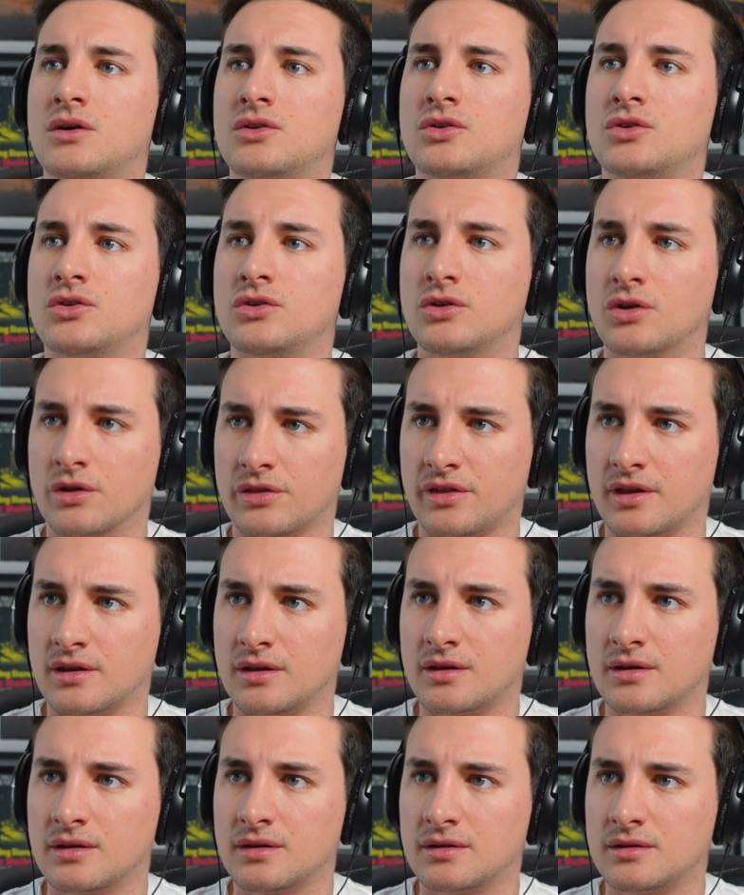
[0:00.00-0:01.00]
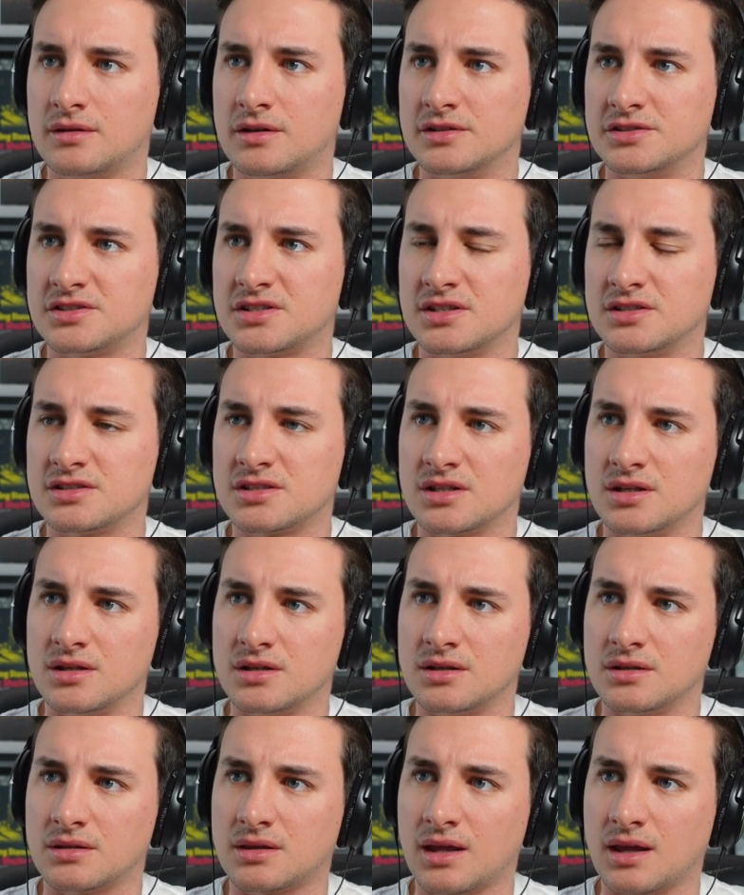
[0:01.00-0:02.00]
Nothing. Because there's
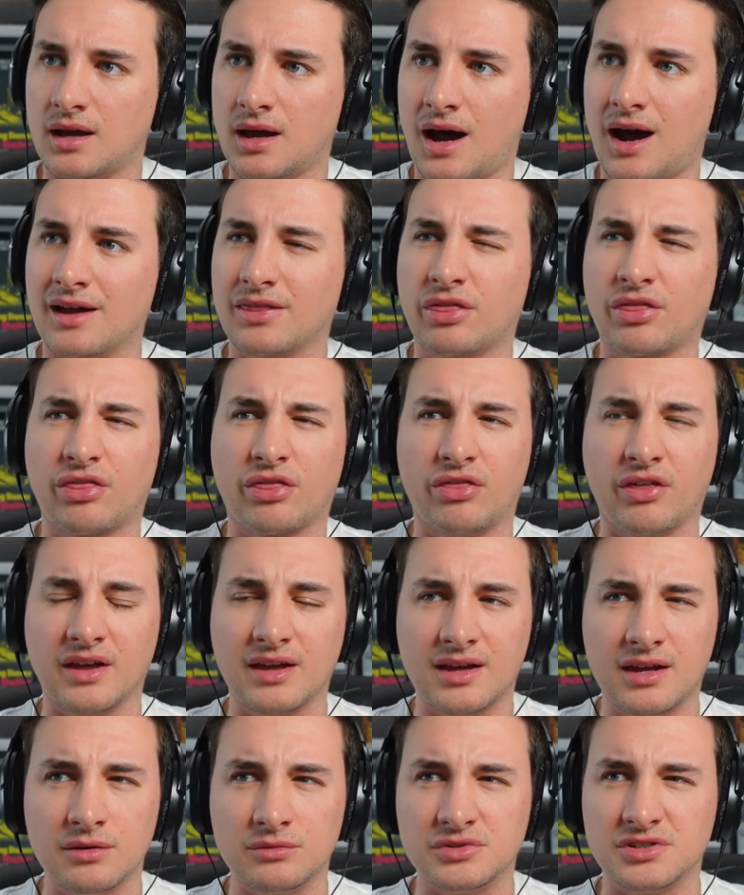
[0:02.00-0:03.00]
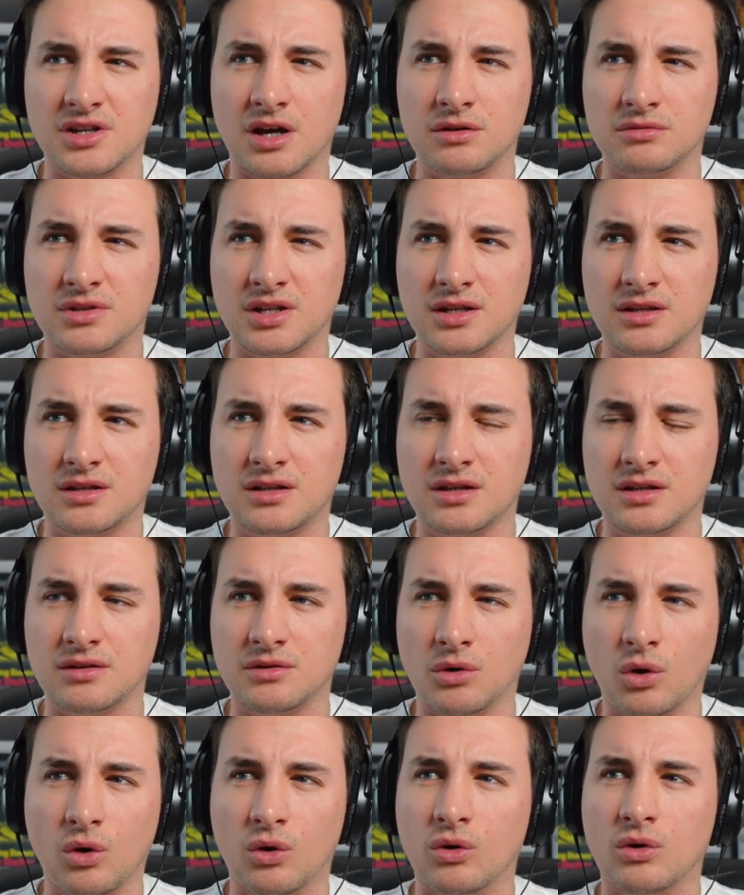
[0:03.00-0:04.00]
a, I think it was no D Q,
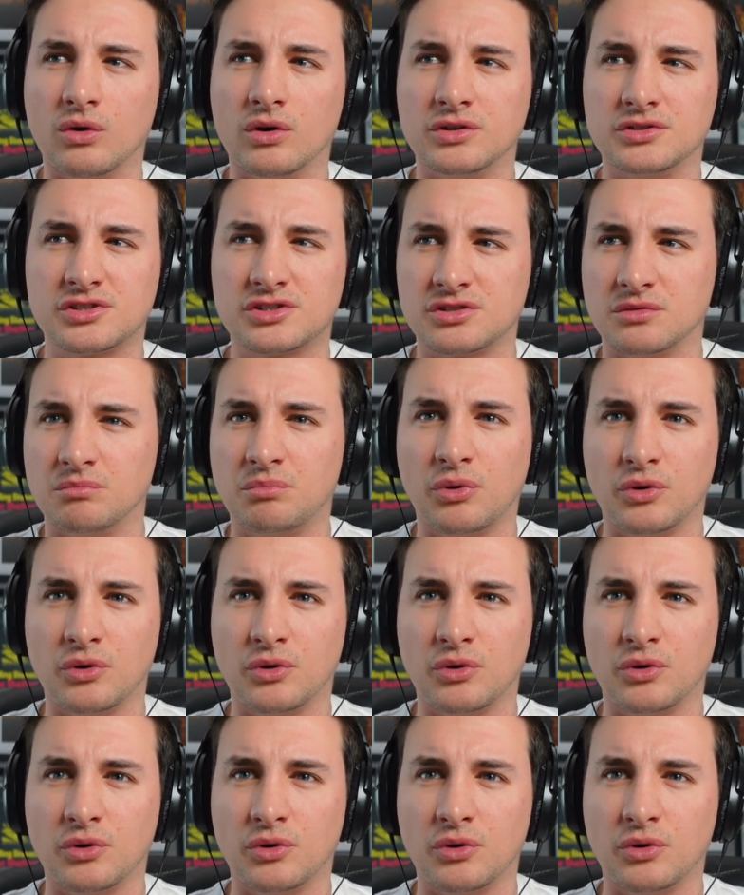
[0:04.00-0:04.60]
or at some point